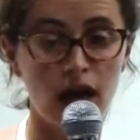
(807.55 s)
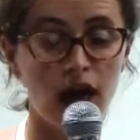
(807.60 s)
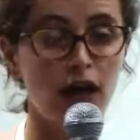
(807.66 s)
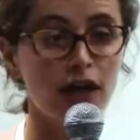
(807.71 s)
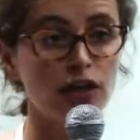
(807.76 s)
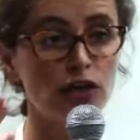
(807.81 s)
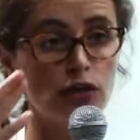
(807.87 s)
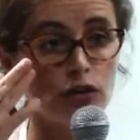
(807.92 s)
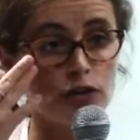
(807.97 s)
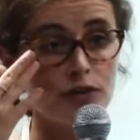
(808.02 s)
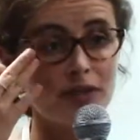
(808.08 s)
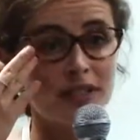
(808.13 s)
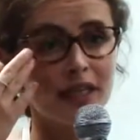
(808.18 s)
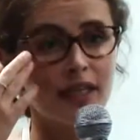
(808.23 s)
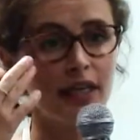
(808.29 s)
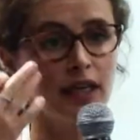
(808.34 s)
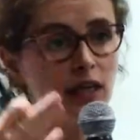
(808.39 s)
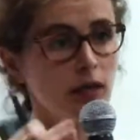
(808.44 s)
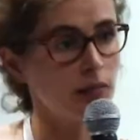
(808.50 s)
Are you
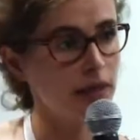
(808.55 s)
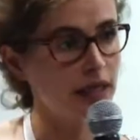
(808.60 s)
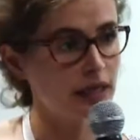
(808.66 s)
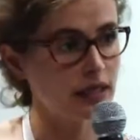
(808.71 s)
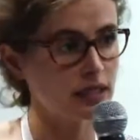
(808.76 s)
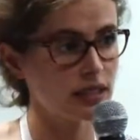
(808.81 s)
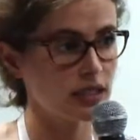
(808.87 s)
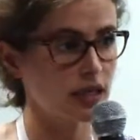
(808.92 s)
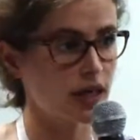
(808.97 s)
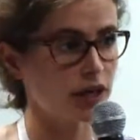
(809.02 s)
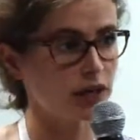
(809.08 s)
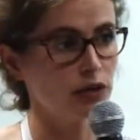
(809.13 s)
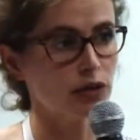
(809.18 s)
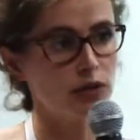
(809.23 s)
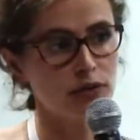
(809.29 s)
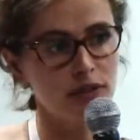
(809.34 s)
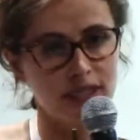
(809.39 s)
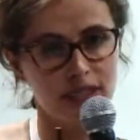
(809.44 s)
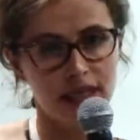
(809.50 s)
using emails? Are you
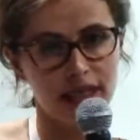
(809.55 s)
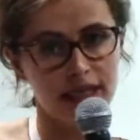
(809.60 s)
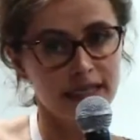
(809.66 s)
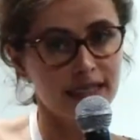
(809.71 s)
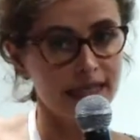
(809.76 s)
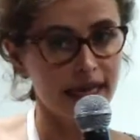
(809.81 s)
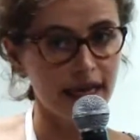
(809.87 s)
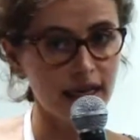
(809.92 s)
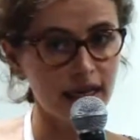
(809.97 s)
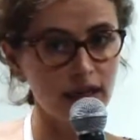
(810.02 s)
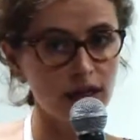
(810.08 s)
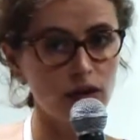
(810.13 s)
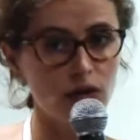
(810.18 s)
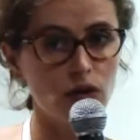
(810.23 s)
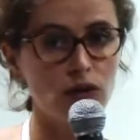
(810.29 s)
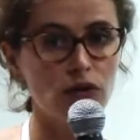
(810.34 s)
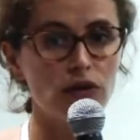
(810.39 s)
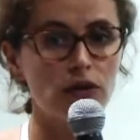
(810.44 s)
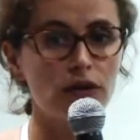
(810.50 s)
using Excel?
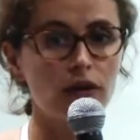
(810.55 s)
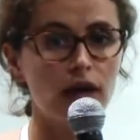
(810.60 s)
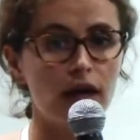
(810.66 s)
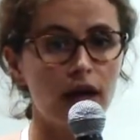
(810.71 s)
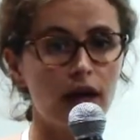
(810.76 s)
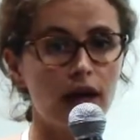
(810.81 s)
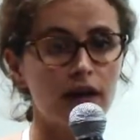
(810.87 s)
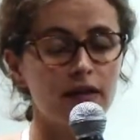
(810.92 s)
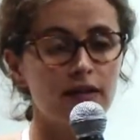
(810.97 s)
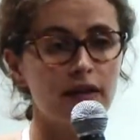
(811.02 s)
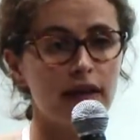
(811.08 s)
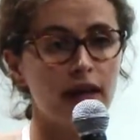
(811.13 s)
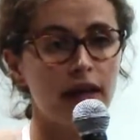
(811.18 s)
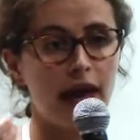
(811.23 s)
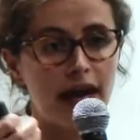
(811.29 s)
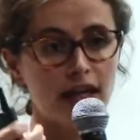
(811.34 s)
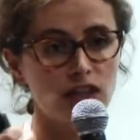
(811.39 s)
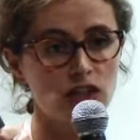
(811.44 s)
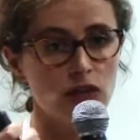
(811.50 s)
Or are they
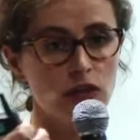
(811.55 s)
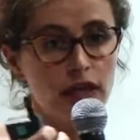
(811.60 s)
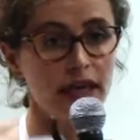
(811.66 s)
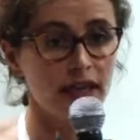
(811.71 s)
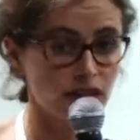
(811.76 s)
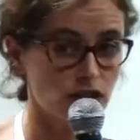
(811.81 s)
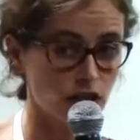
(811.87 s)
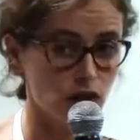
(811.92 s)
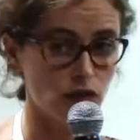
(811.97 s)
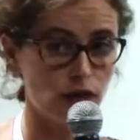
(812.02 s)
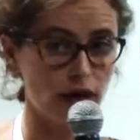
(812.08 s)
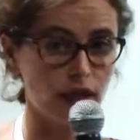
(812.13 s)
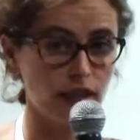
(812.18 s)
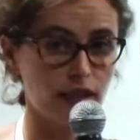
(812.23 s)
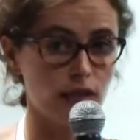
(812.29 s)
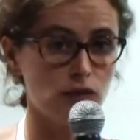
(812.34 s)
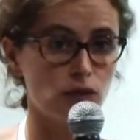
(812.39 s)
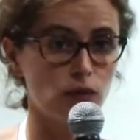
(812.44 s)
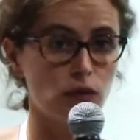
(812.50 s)
actually
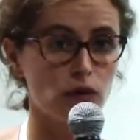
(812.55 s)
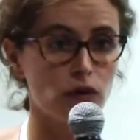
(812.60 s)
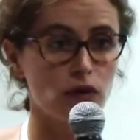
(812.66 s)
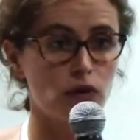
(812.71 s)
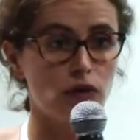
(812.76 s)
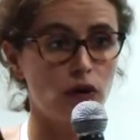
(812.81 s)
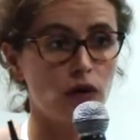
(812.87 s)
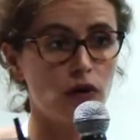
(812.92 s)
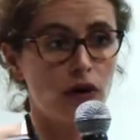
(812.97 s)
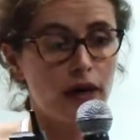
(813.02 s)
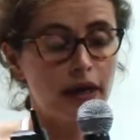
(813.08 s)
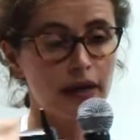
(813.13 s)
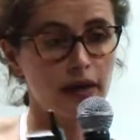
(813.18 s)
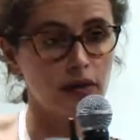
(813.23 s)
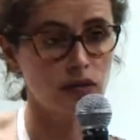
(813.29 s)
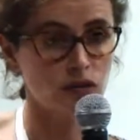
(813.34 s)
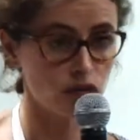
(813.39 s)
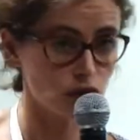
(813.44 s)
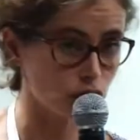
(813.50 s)
integrated with your
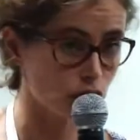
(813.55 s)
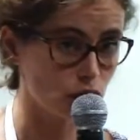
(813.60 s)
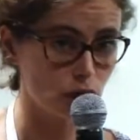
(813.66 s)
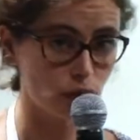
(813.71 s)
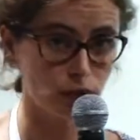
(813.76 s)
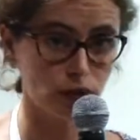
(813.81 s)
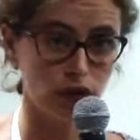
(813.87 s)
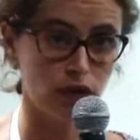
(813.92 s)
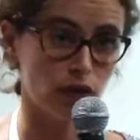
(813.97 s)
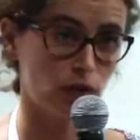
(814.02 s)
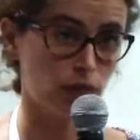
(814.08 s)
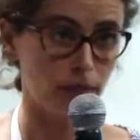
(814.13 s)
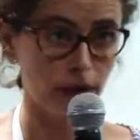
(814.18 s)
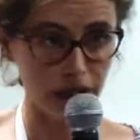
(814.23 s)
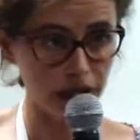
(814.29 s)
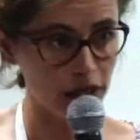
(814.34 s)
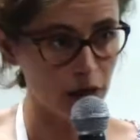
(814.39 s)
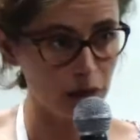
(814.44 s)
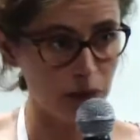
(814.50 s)
online store, with your
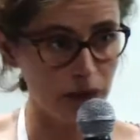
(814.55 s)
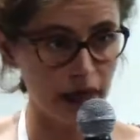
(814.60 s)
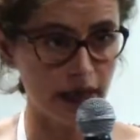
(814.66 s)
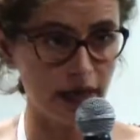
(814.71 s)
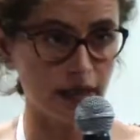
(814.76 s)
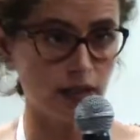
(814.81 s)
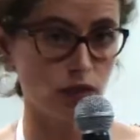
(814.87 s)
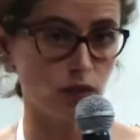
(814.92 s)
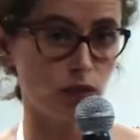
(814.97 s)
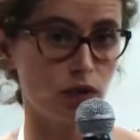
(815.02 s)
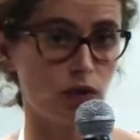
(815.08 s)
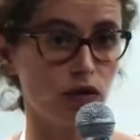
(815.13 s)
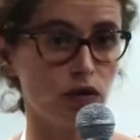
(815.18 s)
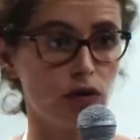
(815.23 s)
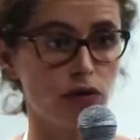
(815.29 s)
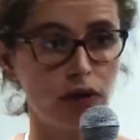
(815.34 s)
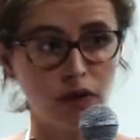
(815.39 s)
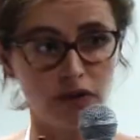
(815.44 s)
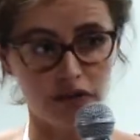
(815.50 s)
marketplace, with
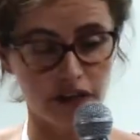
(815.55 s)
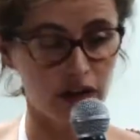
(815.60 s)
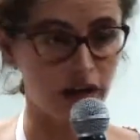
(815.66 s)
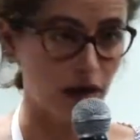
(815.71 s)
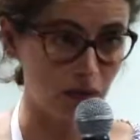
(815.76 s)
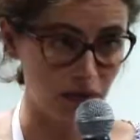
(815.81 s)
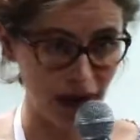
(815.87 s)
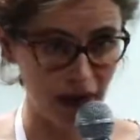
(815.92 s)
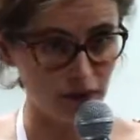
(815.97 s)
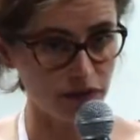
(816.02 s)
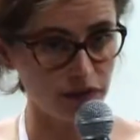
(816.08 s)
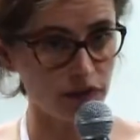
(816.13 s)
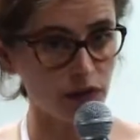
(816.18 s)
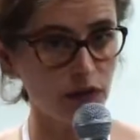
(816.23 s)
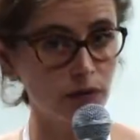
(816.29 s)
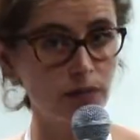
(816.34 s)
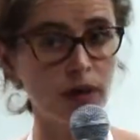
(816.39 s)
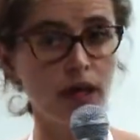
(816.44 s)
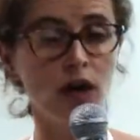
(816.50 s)
your crowdfunding
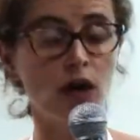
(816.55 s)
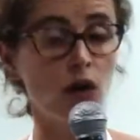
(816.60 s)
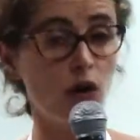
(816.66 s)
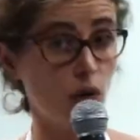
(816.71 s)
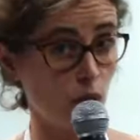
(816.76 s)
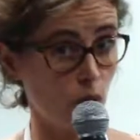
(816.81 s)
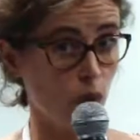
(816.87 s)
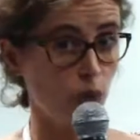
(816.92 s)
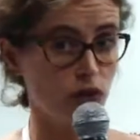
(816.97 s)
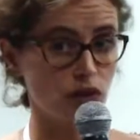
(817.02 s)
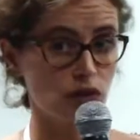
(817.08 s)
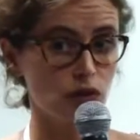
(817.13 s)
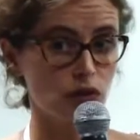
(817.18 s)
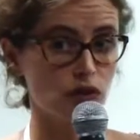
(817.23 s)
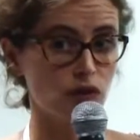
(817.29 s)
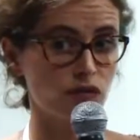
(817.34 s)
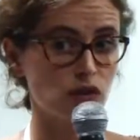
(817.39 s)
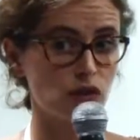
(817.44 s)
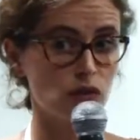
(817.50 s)
platform? What
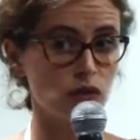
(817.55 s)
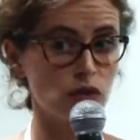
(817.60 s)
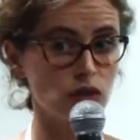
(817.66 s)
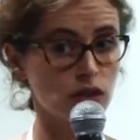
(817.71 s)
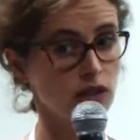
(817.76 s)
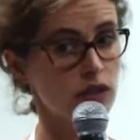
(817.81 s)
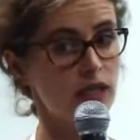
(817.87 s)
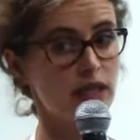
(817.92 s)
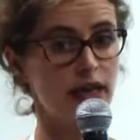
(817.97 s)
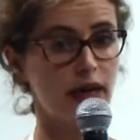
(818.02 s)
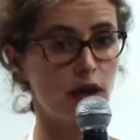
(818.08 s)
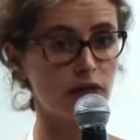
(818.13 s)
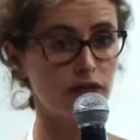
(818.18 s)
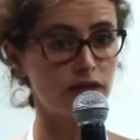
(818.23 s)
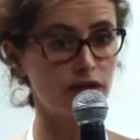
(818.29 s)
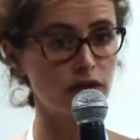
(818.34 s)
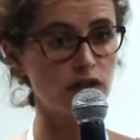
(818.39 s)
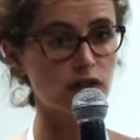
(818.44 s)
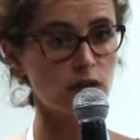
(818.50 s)
sort of solution do they
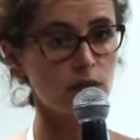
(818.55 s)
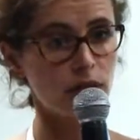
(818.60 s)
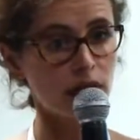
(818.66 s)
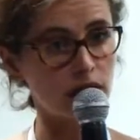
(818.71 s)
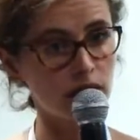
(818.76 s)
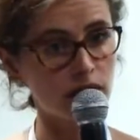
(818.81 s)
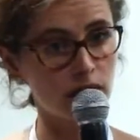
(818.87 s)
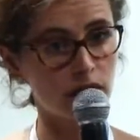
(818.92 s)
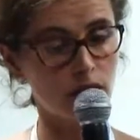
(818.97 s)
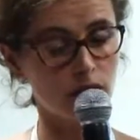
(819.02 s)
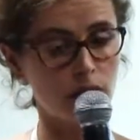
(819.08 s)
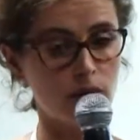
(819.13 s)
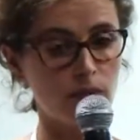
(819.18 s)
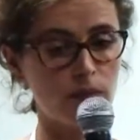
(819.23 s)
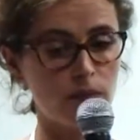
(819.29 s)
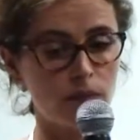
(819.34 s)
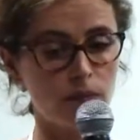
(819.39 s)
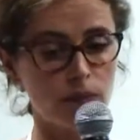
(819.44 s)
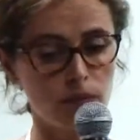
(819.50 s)
offer to make
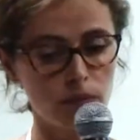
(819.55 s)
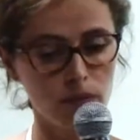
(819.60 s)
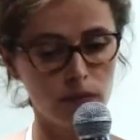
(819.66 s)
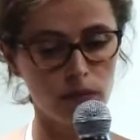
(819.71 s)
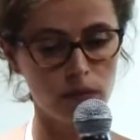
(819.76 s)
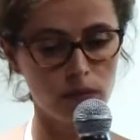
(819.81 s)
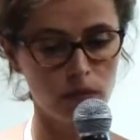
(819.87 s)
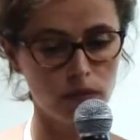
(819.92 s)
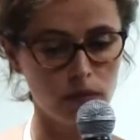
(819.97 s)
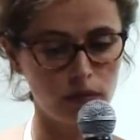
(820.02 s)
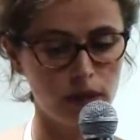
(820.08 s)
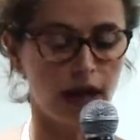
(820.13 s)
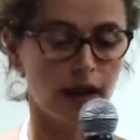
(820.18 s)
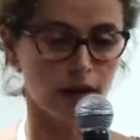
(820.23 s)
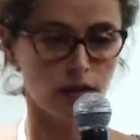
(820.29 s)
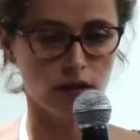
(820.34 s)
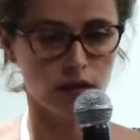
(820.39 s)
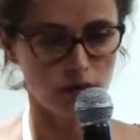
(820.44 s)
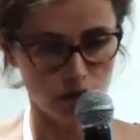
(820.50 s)

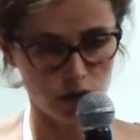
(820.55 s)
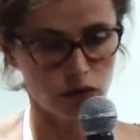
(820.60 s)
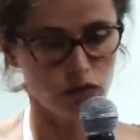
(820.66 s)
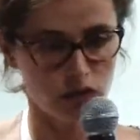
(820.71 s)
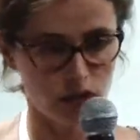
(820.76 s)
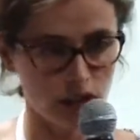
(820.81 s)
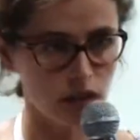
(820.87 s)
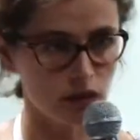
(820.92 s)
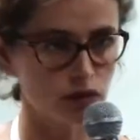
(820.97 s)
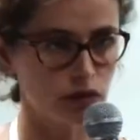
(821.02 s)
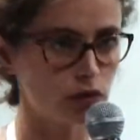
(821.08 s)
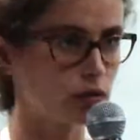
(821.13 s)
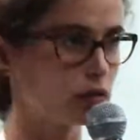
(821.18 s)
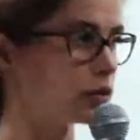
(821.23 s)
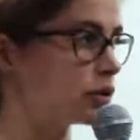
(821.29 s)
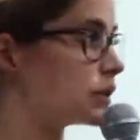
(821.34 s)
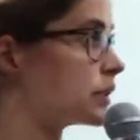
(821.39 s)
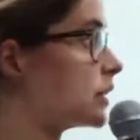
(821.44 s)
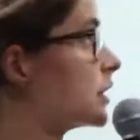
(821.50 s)
to receive your
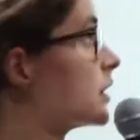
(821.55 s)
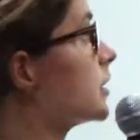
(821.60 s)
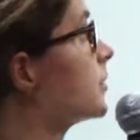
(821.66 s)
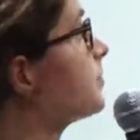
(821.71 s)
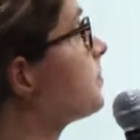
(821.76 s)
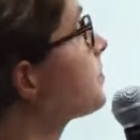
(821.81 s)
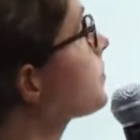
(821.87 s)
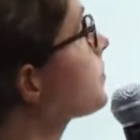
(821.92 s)
orders?